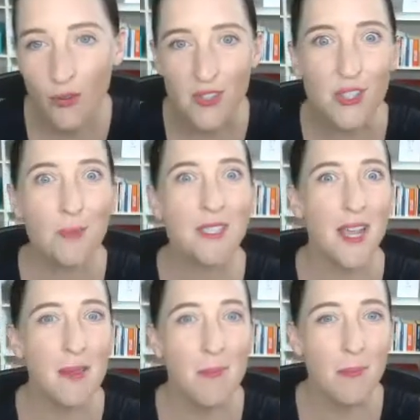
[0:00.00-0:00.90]
or it stops
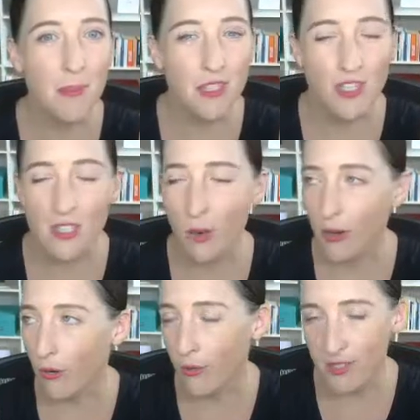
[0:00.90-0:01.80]
team members just going
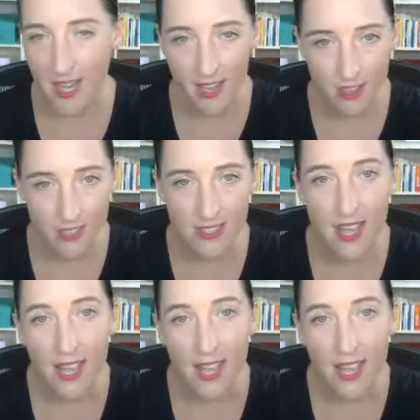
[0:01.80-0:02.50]
off on tangents.